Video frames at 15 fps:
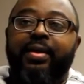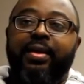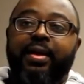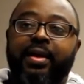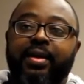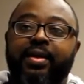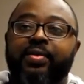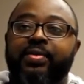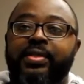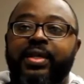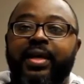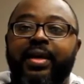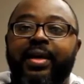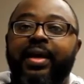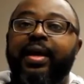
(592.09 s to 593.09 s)
And he'll
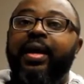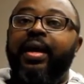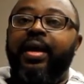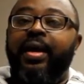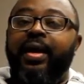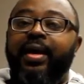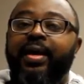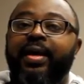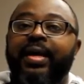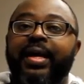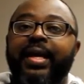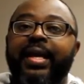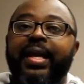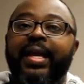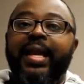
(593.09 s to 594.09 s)
say, hey,
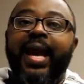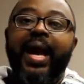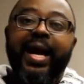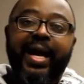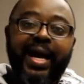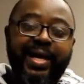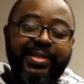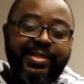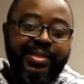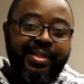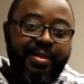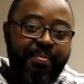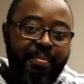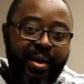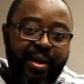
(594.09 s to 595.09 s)

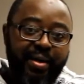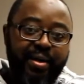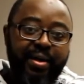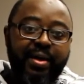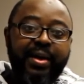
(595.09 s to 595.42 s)
ndakasimba.